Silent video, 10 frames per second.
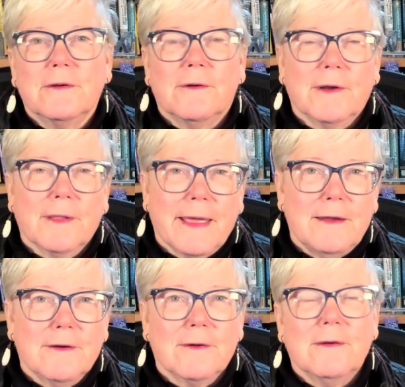or
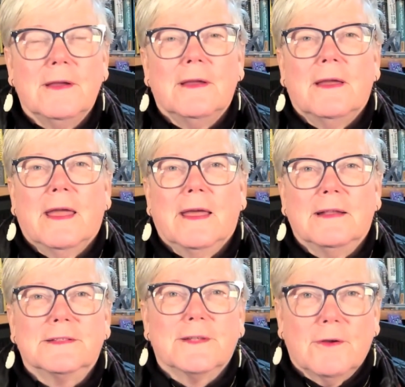later, and
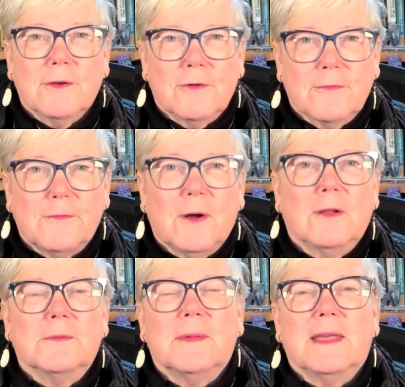it's all your
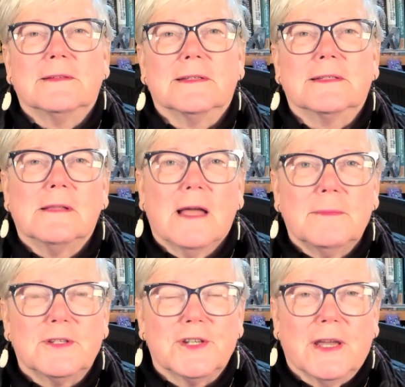fault because it's
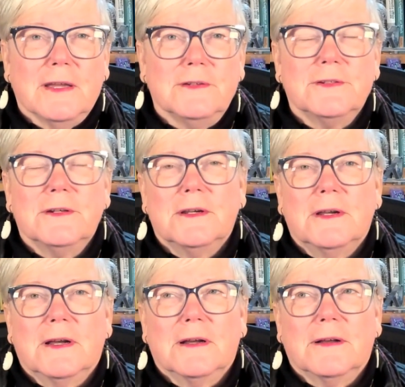climate change.
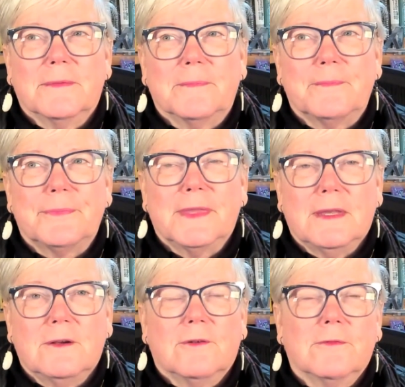
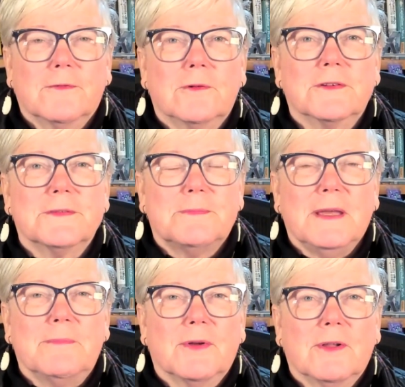Of course,
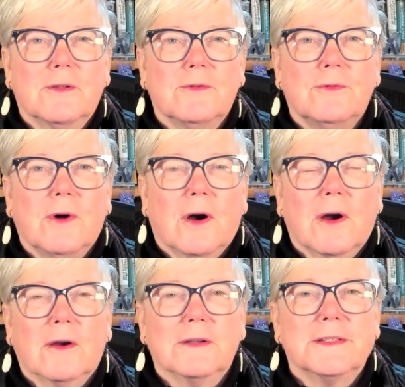people who
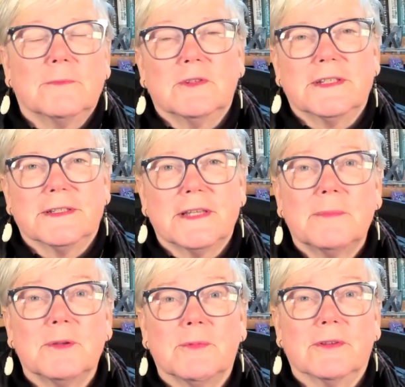are somewhat
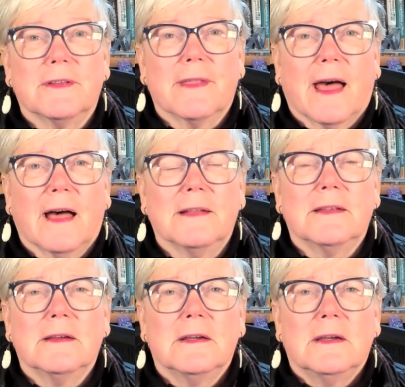susceptible to
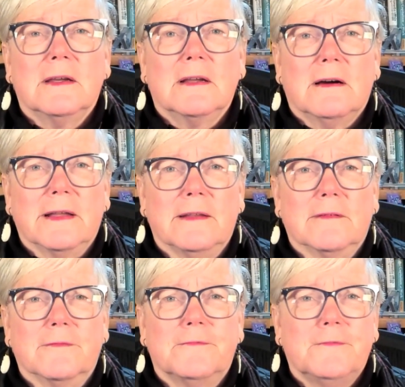that kind
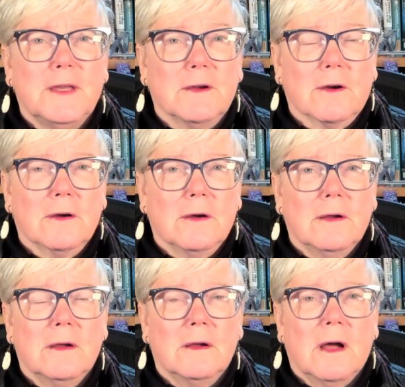of fear,
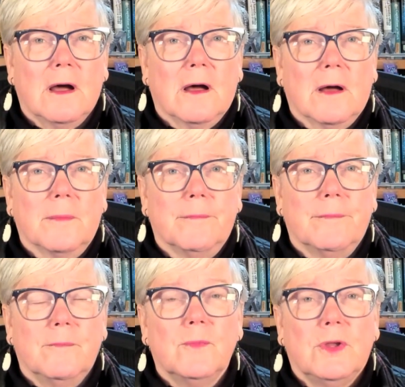
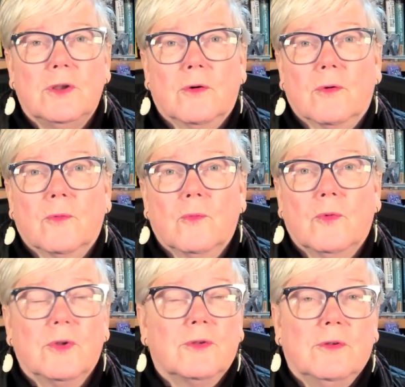
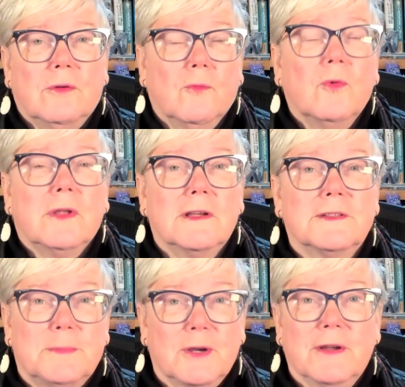would
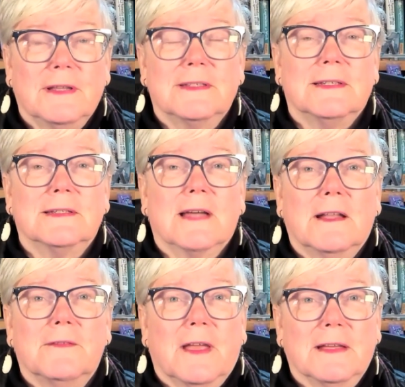experience this
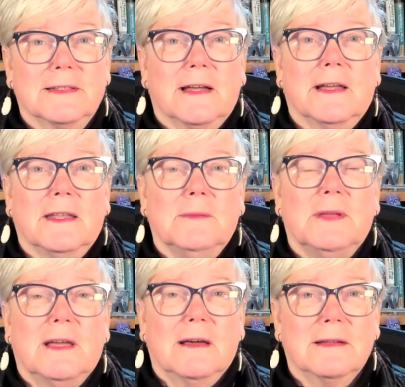kind of anxiety
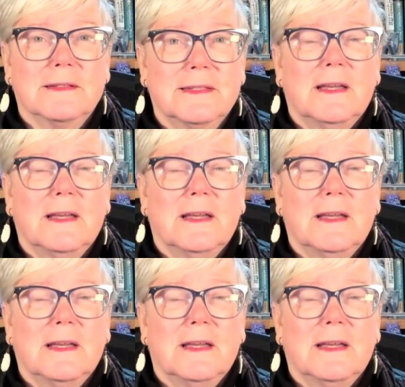because